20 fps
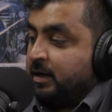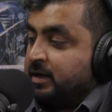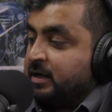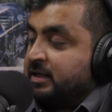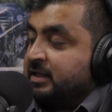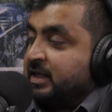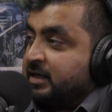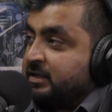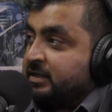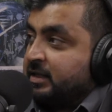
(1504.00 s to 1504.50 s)

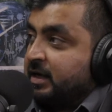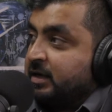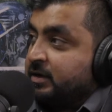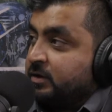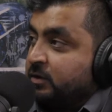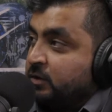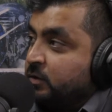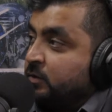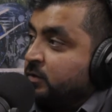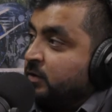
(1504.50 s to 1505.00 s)
connect
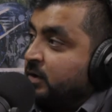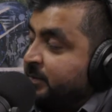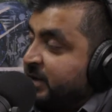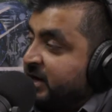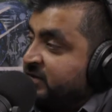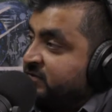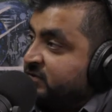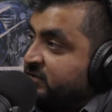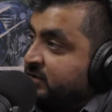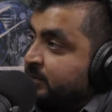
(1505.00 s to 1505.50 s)
that to a
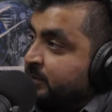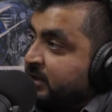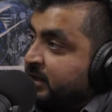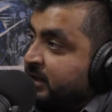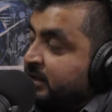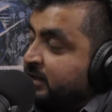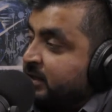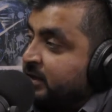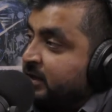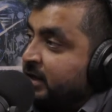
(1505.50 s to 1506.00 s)
battery
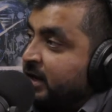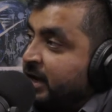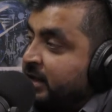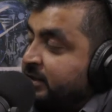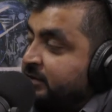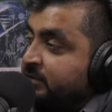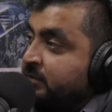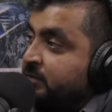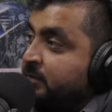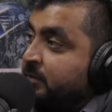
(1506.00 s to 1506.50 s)
simulator
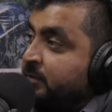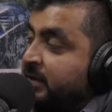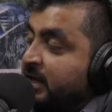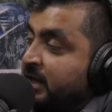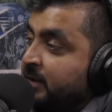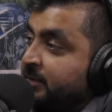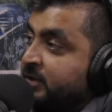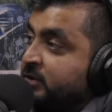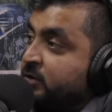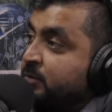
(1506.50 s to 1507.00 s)
and be
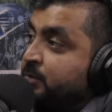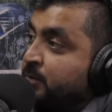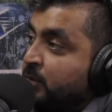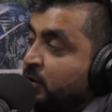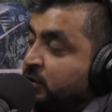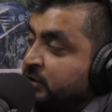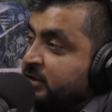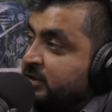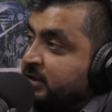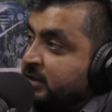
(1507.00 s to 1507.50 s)
able to
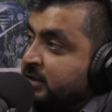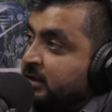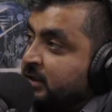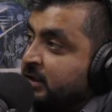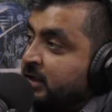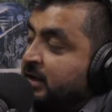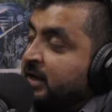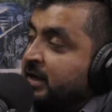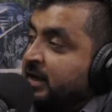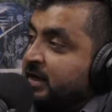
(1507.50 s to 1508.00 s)

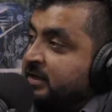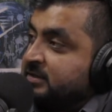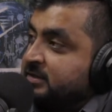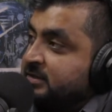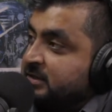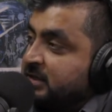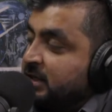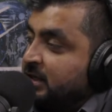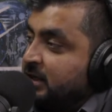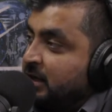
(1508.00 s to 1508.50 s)
monitor and
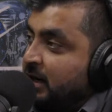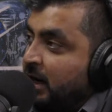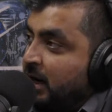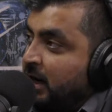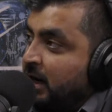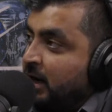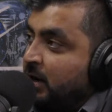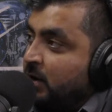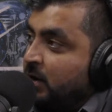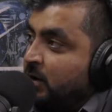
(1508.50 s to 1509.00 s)
see
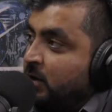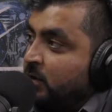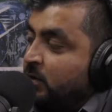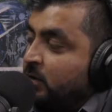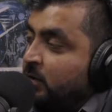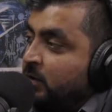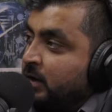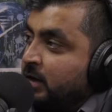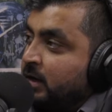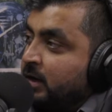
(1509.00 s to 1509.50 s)

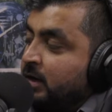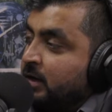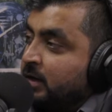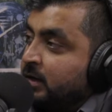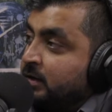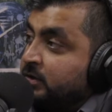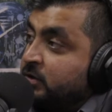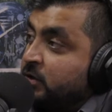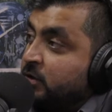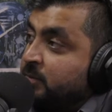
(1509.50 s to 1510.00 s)
how
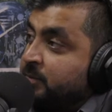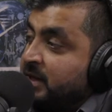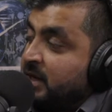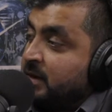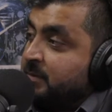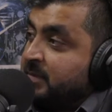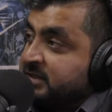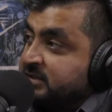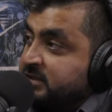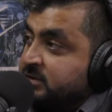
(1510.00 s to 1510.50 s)
your
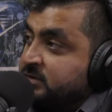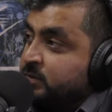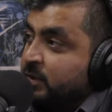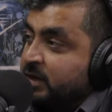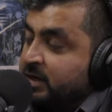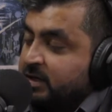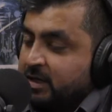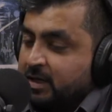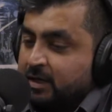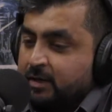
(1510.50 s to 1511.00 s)
BMS is
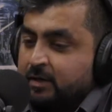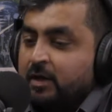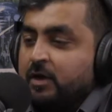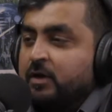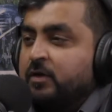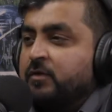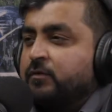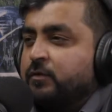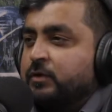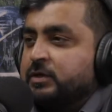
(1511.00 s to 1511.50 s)
working.
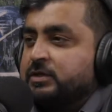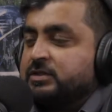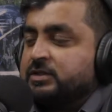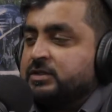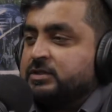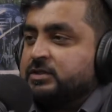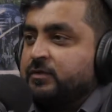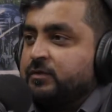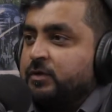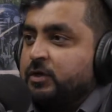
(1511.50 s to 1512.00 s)
For
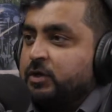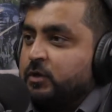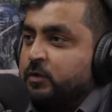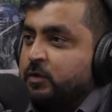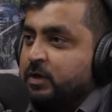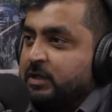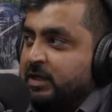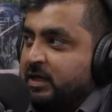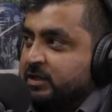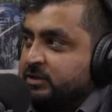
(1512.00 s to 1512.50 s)
instance, if you
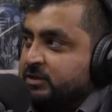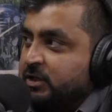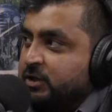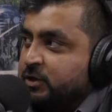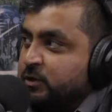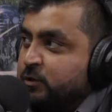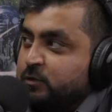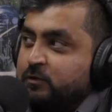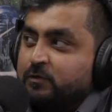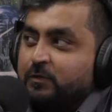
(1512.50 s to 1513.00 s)
can actually
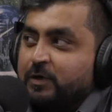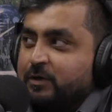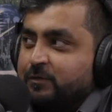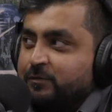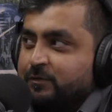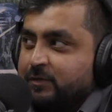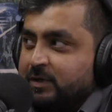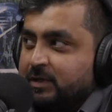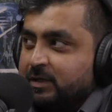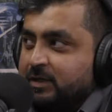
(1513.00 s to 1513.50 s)
use one
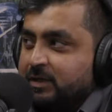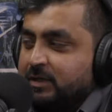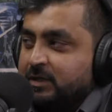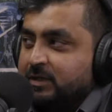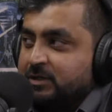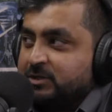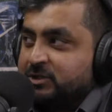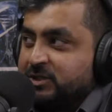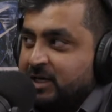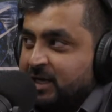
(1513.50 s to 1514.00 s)
of
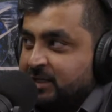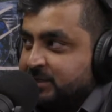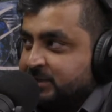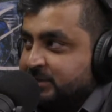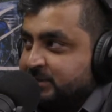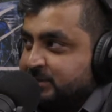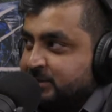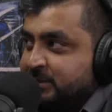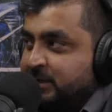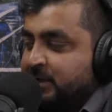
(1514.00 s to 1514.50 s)
the
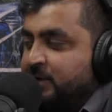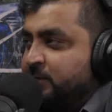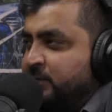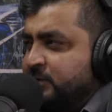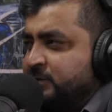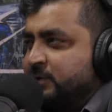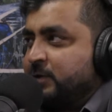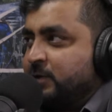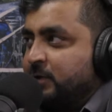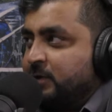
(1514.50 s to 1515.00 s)
channels, which
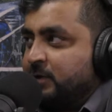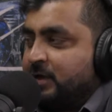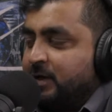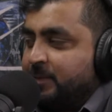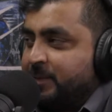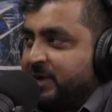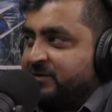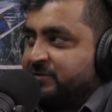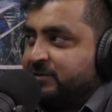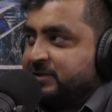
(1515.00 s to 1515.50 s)
you call a
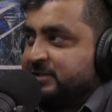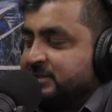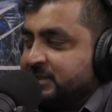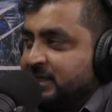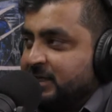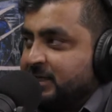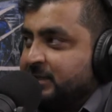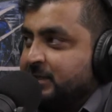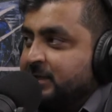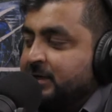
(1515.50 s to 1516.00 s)
battery
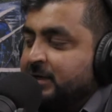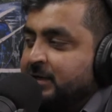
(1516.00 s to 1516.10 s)
cell,